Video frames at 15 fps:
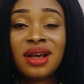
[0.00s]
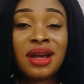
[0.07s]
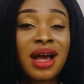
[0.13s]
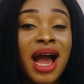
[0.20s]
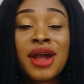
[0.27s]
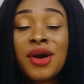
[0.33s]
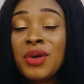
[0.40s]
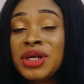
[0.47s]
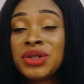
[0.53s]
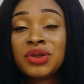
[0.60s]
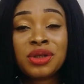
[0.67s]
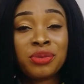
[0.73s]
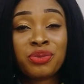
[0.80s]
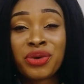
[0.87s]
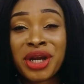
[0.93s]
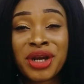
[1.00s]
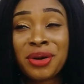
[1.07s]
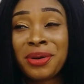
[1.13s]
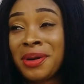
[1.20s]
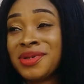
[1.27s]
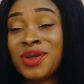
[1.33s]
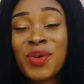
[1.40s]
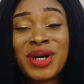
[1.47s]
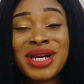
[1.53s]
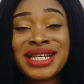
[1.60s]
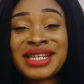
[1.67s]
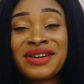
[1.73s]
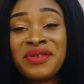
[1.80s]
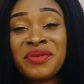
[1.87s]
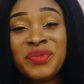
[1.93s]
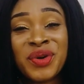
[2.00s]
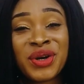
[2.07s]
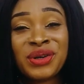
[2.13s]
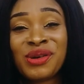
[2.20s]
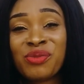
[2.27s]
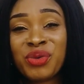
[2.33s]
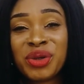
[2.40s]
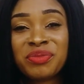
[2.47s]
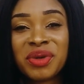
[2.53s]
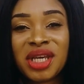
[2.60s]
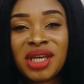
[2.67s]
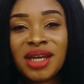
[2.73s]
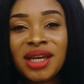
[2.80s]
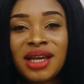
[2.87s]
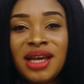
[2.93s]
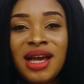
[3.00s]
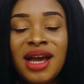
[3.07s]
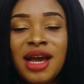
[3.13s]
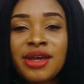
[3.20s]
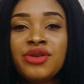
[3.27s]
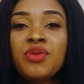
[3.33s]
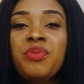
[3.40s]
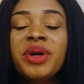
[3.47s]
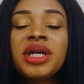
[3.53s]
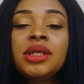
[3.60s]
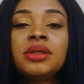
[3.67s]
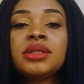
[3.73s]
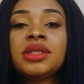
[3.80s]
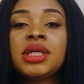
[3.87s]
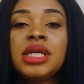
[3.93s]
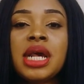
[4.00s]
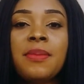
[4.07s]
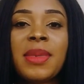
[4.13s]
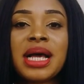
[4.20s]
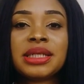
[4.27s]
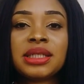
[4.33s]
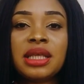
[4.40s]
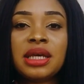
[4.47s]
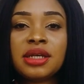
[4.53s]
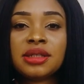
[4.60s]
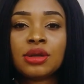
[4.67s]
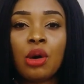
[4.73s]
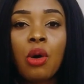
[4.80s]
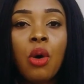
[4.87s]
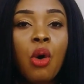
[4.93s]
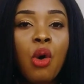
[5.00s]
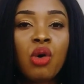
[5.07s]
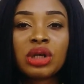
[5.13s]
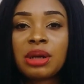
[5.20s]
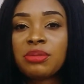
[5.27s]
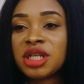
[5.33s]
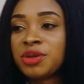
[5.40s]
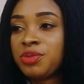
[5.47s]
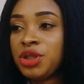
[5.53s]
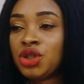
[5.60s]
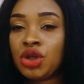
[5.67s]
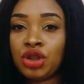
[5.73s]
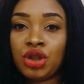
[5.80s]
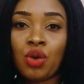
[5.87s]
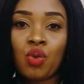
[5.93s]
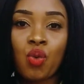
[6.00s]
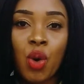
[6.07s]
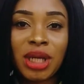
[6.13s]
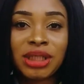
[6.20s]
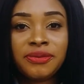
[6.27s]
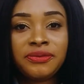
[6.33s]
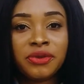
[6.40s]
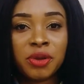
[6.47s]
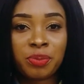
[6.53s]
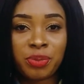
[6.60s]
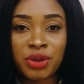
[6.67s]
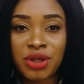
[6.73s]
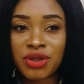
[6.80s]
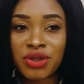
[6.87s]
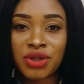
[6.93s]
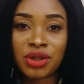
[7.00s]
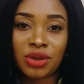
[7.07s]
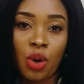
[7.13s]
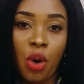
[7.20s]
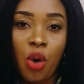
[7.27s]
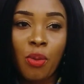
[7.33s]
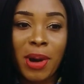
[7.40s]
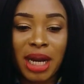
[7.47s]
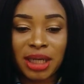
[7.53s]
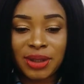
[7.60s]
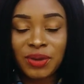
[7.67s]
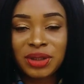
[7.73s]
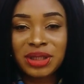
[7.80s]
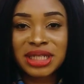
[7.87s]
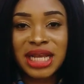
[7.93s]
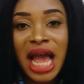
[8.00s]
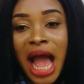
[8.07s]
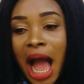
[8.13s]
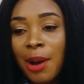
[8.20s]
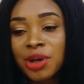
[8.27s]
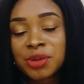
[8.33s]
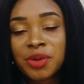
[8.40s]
I always do the breakup, someone has never broken up with me, you begin to see them as this, oh, they must be such a wonderful person. Oh my goodness, I was